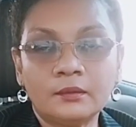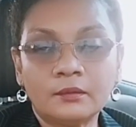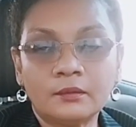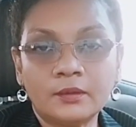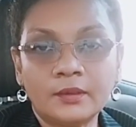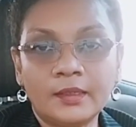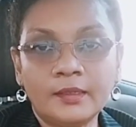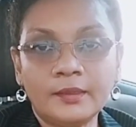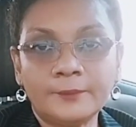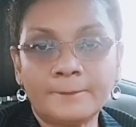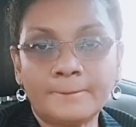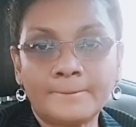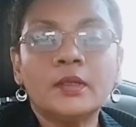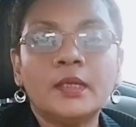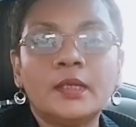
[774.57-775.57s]
Okay.
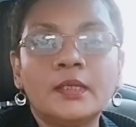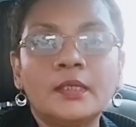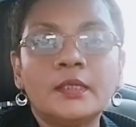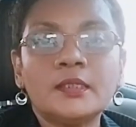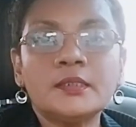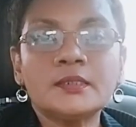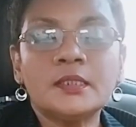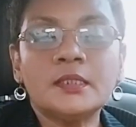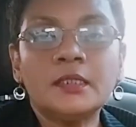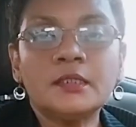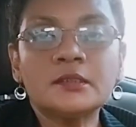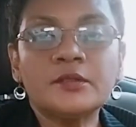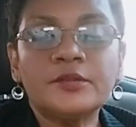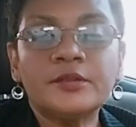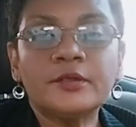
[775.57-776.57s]
Okay. The next thing
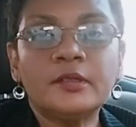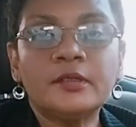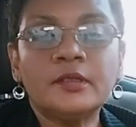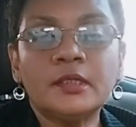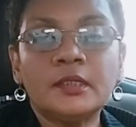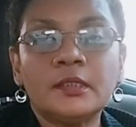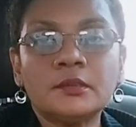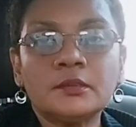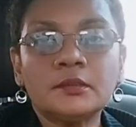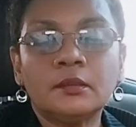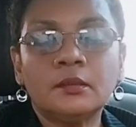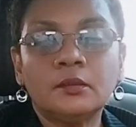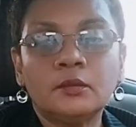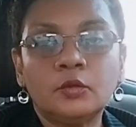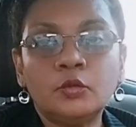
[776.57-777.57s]
is the third thing is
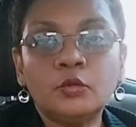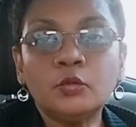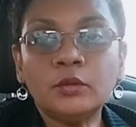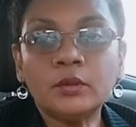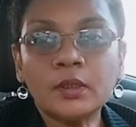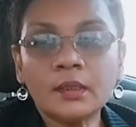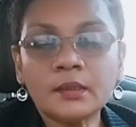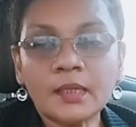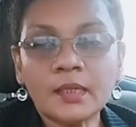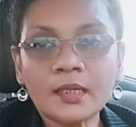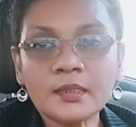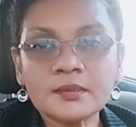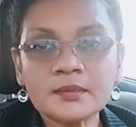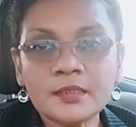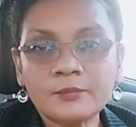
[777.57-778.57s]
do not
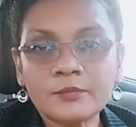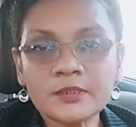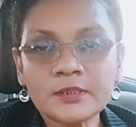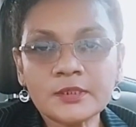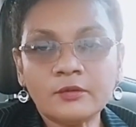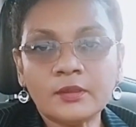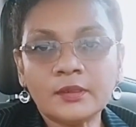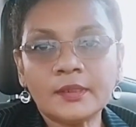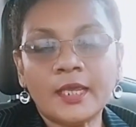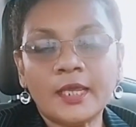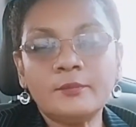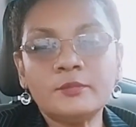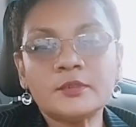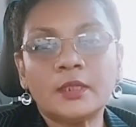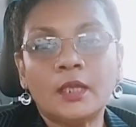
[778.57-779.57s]
accept
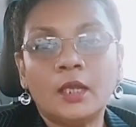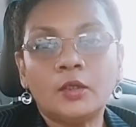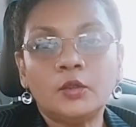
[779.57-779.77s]
stereotypes.